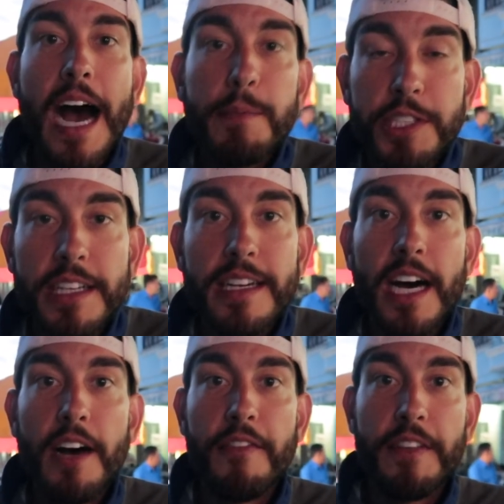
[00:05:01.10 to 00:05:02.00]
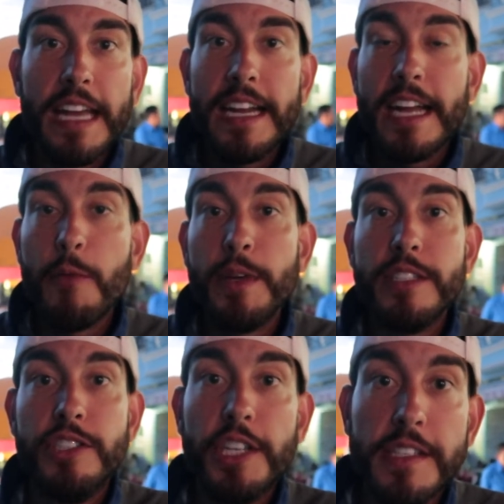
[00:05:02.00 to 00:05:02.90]
option of getting it with
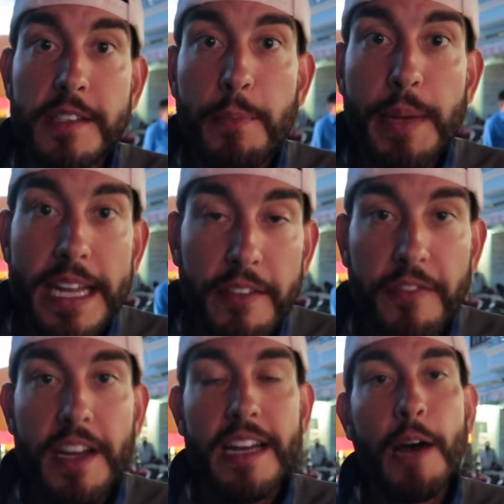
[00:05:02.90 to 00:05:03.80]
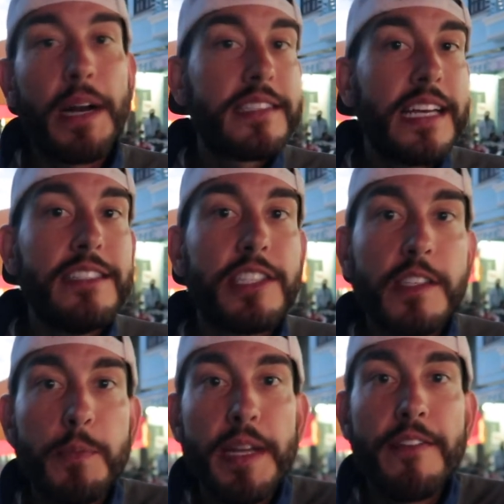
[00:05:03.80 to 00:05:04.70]
just beef. Now when I say
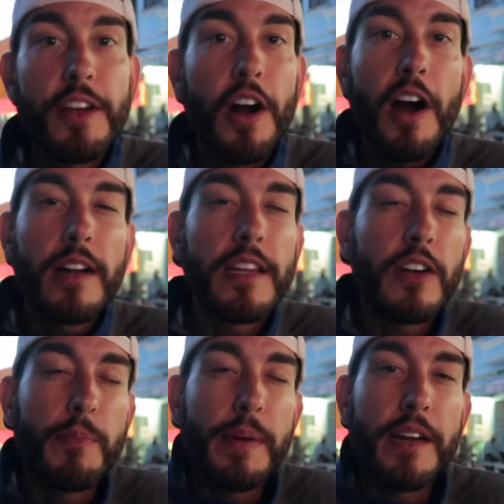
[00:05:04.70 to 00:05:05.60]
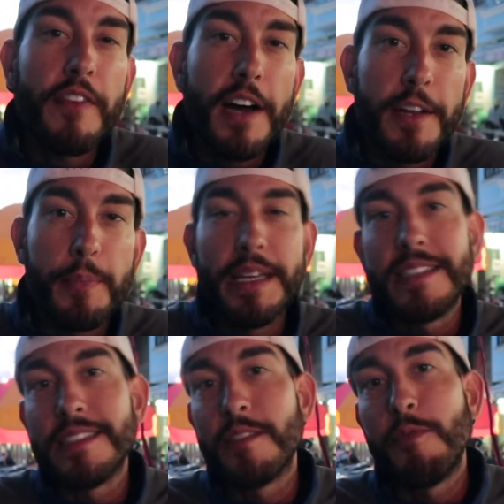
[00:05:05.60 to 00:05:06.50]
just beef, there are a little bit of other
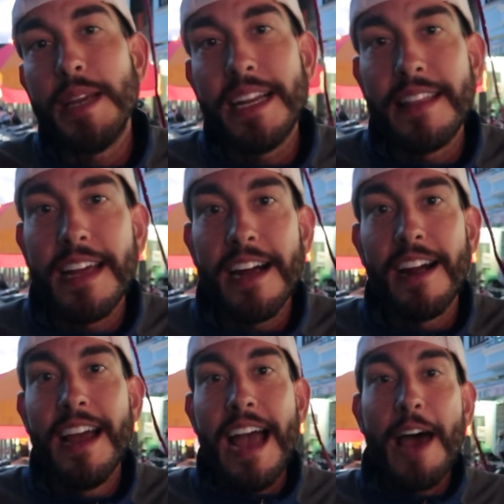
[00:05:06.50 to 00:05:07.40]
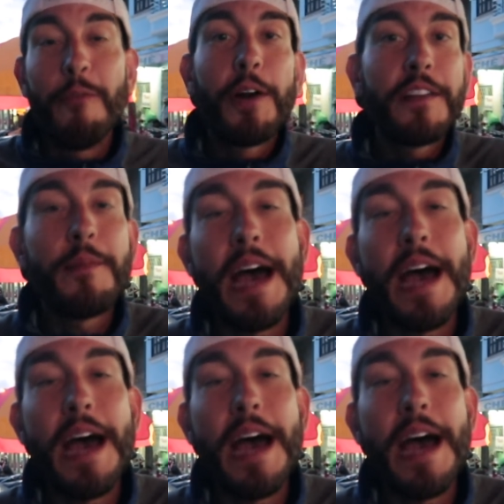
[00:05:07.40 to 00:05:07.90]
pieces of meat in there, and one of them